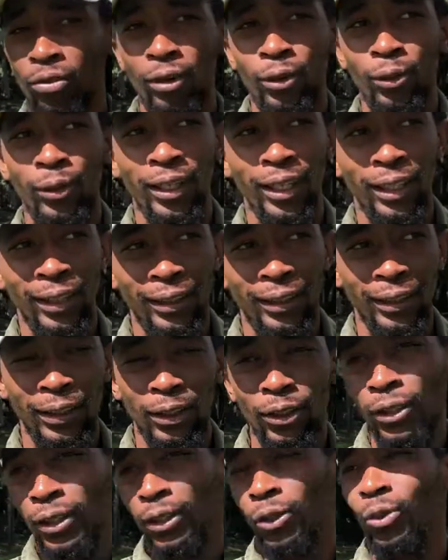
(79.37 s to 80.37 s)
get
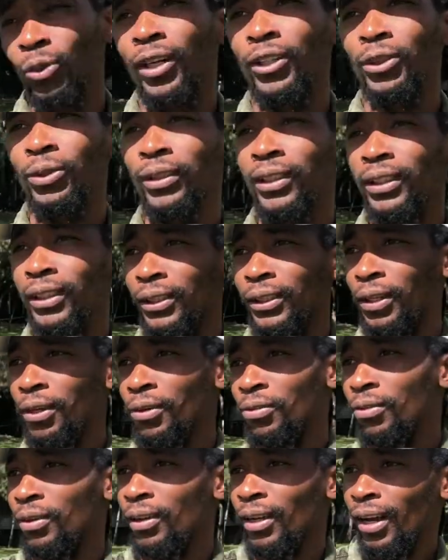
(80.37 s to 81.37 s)
is what you
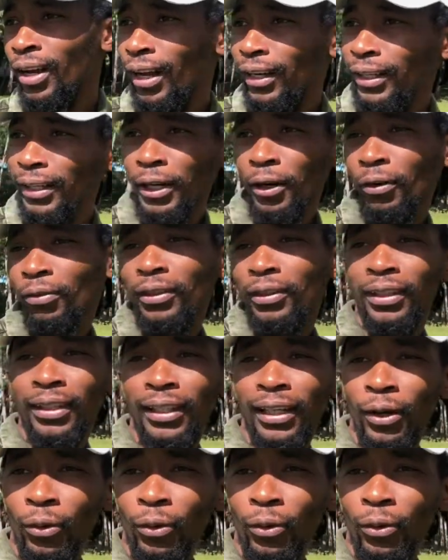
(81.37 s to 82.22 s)
deserve. At the end of the day,